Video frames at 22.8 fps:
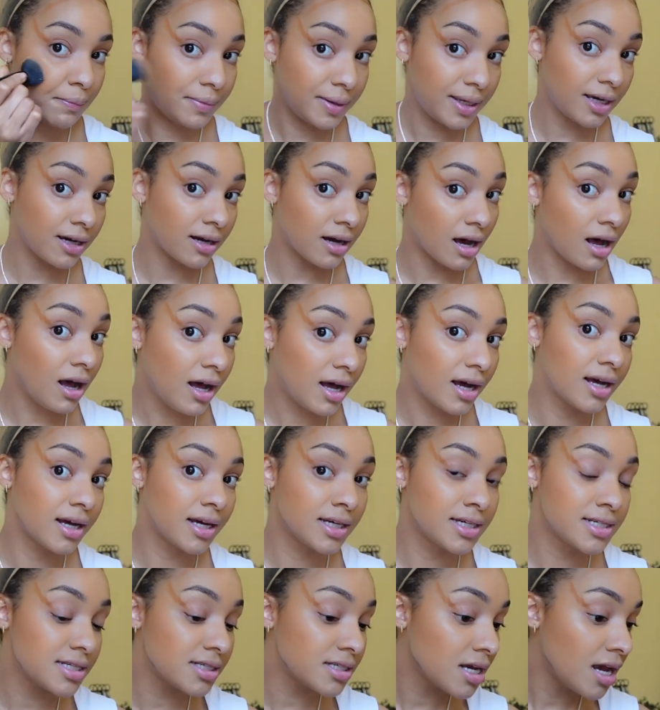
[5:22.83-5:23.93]

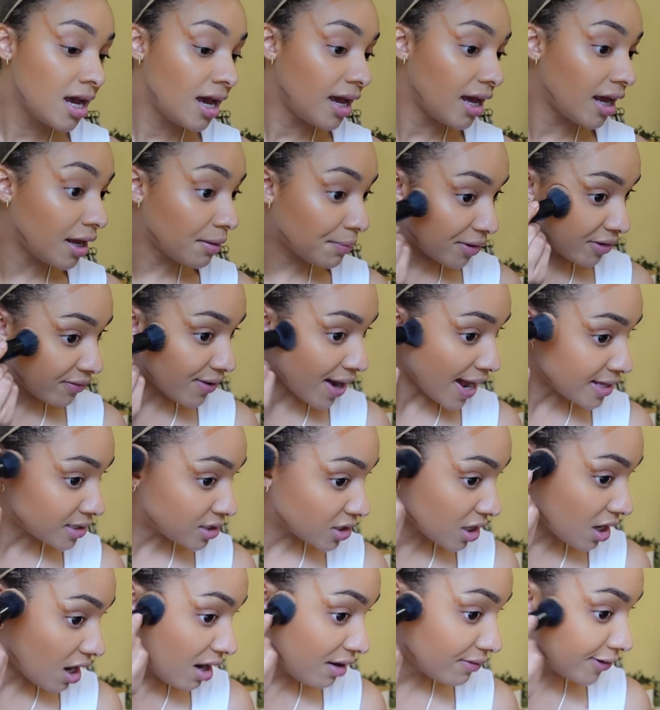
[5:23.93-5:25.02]
because it provides
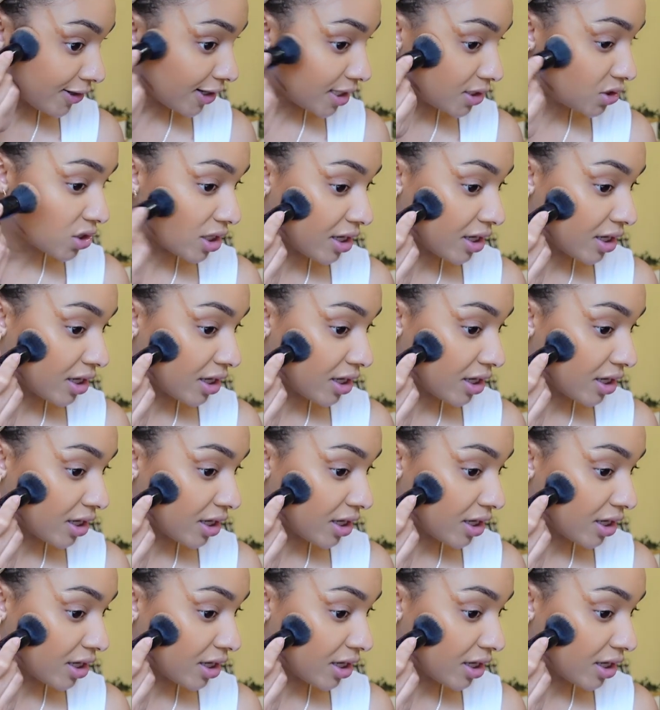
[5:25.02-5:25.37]
coverage.